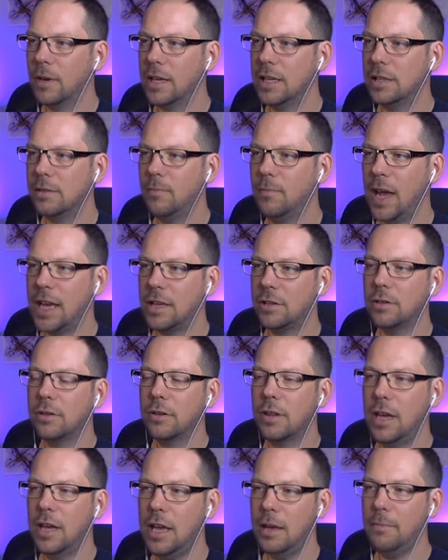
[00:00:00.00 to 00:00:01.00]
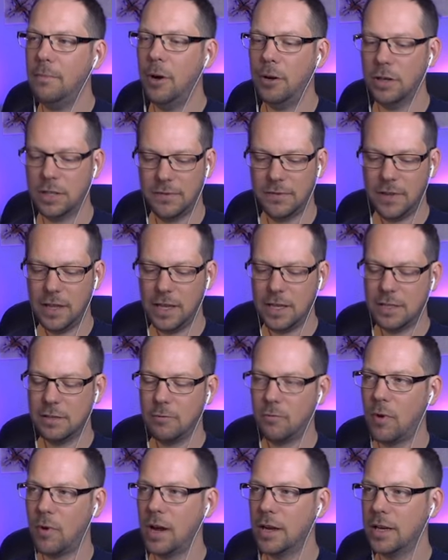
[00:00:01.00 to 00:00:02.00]
is make sure the hitbox for these are
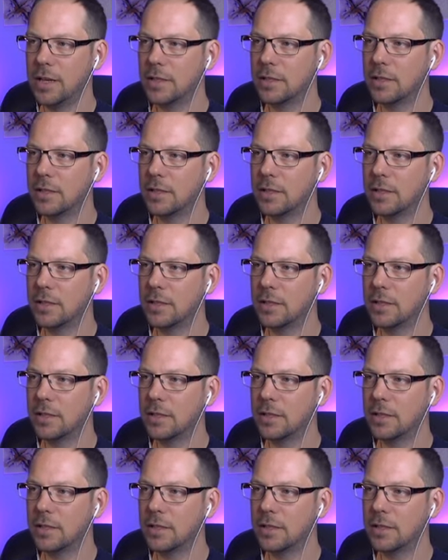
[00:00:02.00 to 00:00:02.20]
right.